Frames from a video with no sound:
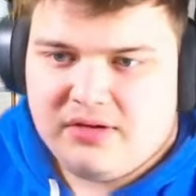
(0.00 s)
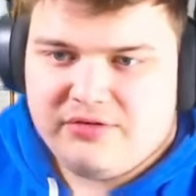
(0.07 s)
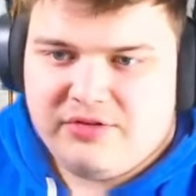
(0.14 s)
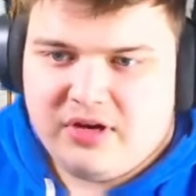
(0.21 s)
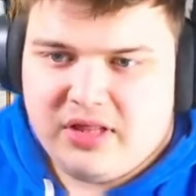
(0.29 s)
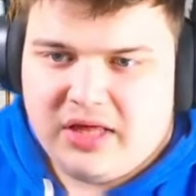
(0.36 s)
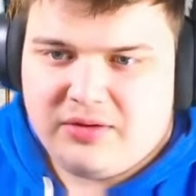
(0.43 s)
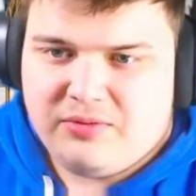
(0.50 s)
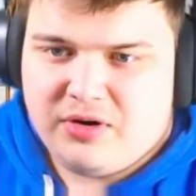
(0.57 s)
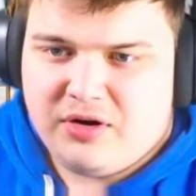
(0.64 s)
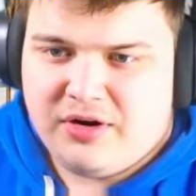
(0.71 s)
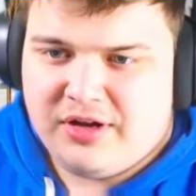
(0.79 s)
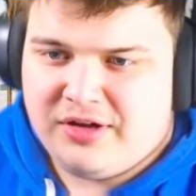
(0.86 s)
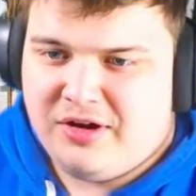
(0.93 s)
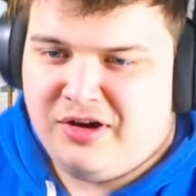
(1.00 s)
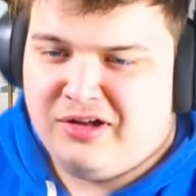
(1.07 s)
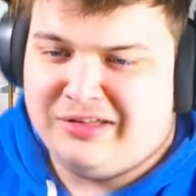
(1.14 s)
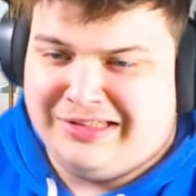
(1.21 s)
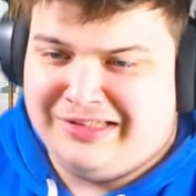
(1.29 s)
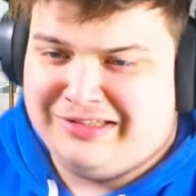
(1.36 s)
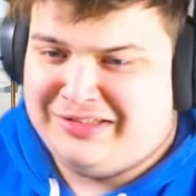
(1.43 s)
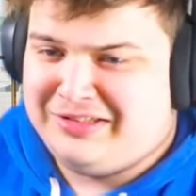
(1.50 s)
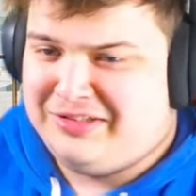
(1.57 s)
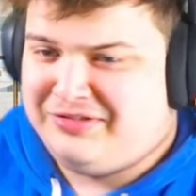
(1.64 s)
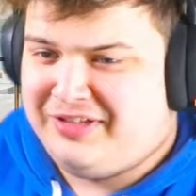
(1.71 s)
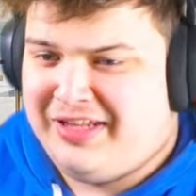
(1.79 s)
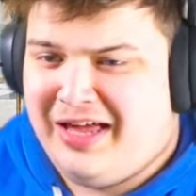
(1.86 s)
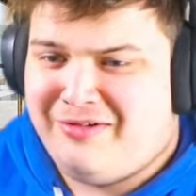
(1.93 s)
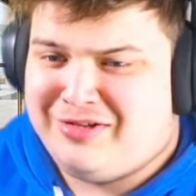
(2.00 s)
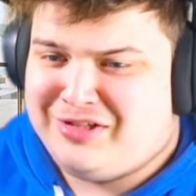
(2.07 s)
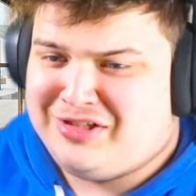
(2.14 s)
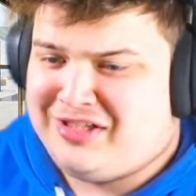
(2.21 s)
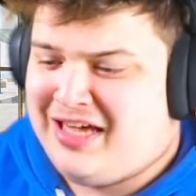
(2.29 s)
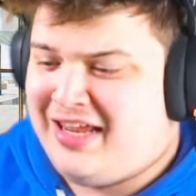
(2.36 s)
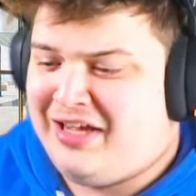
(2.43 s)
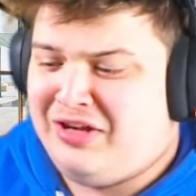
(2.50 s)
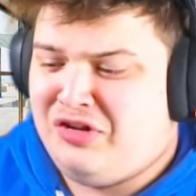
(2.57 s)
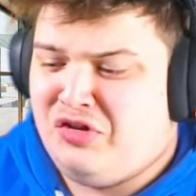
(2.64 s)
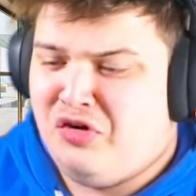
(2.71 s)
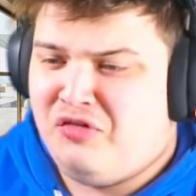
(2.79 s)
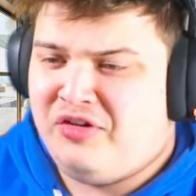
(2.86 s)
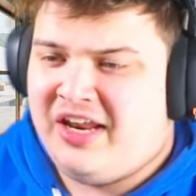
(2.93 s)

feel like we already got all the good stuff and now we're just getting nothing